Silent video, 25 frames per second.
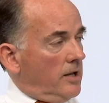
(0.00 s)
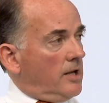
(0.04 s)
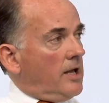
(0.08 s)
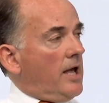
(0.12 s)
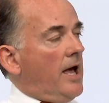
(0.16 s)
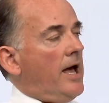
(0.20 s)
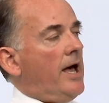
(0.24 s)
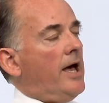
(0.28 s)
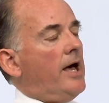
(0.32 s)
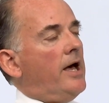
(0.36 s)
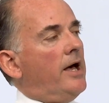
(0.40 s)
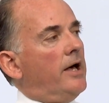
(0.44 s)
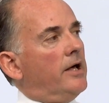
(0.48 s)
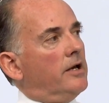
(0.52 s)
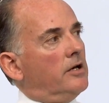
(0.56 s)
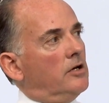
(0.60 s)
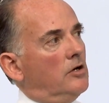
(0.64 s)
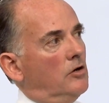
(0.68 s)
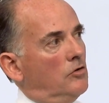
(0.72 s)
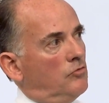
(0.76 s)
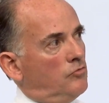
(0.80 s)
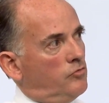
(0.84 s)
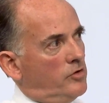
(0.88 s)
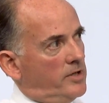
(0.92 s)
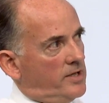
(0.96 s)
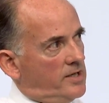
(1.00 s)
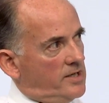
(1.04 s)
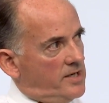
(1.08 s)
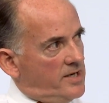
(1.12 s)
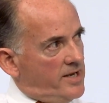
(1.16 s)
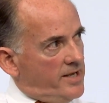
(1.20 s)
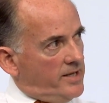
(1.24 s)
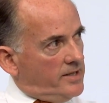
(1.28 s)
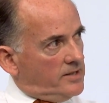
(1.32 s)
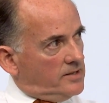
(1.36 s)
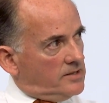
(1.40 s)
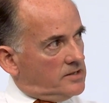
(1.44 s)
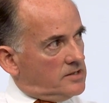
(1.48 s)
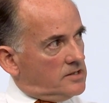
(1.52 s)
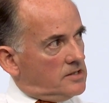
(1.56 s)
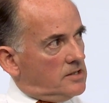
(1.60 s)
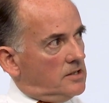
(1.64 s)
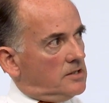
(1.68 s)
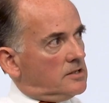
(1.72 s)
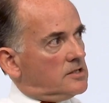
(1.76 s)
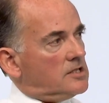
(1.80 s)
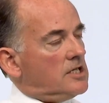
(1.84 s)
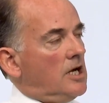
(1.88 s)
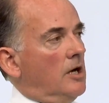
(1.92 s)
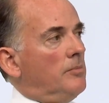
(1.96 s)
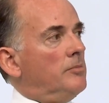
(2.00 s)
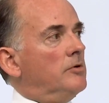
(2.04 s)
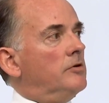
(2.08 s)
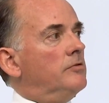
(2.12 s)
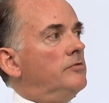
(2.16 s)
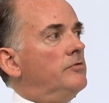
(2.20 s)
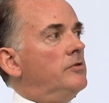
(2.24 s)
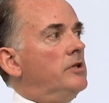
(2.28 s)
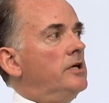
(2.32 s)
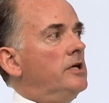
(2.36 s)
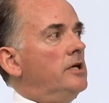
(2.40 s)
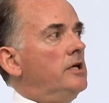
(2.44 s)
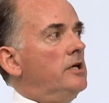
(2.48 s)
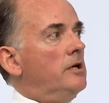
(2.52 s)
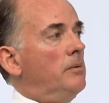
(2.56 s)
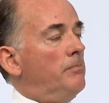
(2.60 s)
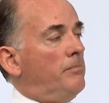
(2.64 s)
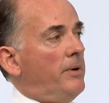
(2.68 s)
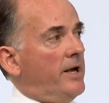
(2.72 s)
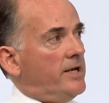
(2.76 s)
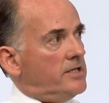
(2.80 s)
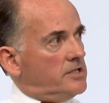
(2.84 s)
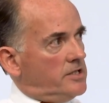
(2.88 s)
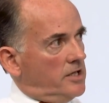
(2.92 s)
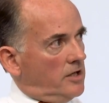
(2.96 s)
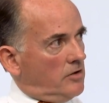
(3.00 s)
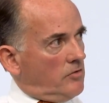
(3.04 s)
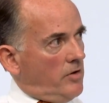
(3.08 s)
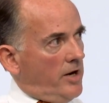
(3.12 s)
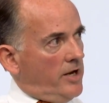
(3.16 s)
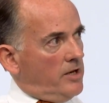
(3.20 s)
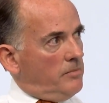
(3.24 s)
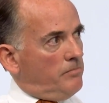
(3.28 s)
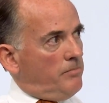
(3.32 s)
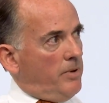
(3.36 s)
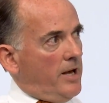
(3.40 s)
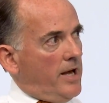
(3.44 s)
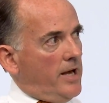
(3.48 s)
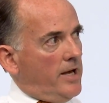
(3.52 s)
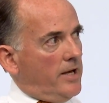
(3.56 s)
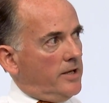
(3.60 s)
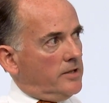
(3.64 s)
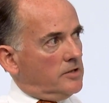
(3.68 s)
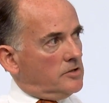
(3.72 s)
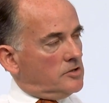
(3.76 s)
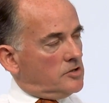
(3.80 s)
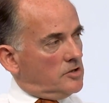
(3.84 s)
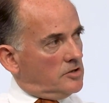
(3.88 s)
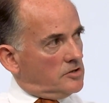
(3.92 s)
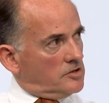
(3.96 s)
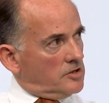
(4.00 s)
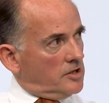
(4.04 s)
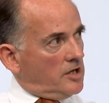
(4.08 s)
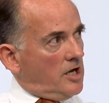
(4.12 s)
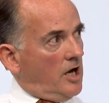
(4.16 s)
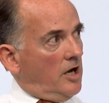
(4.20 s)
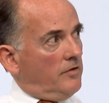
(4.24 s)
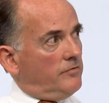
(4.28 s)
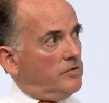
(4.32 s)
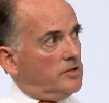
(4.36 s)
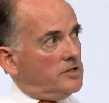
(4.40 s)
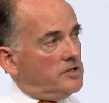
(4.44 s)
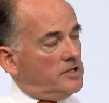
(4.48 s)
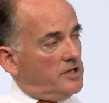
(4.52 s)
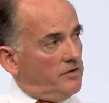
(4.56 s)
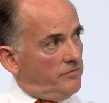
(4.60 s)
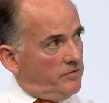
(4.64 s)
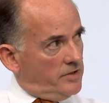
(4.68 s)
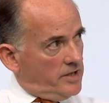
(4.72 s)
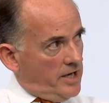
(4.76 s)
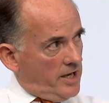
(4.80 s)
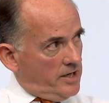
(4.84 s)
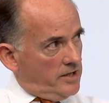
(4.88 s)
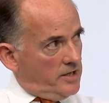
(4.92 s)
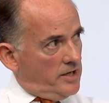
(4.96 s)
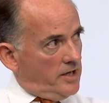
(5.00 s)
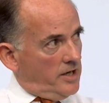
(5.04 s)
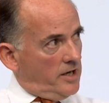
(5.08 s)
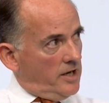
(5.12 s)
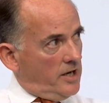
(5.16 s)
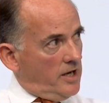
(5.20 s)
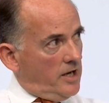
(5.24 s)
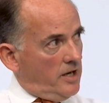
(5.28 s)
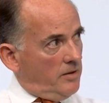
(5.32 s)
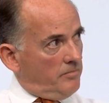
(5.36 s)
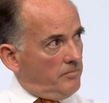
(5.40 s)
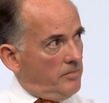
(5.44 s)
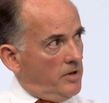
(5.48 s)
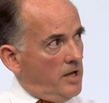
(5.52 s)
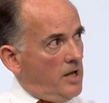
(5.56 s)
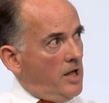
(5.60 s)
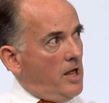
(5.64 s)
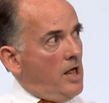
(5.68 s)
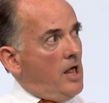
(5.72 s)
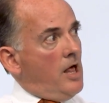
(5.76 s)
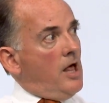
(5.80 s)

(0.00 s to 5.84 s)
can release some of the basic rate band to cover dividend income,